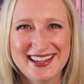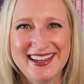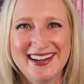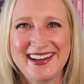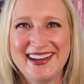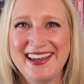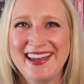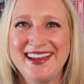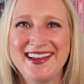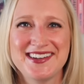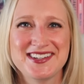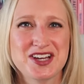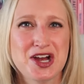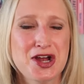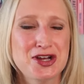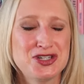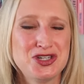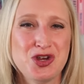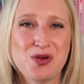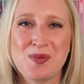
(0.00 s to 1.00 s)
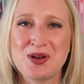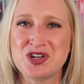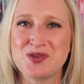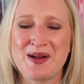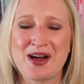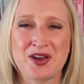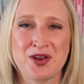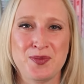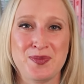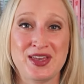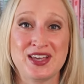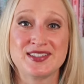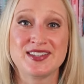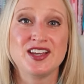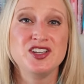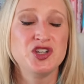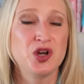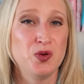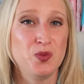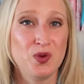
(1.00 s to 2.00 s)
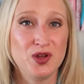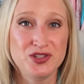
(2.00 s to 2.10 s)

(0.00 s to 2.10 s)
and I can't talk too much about it because I don't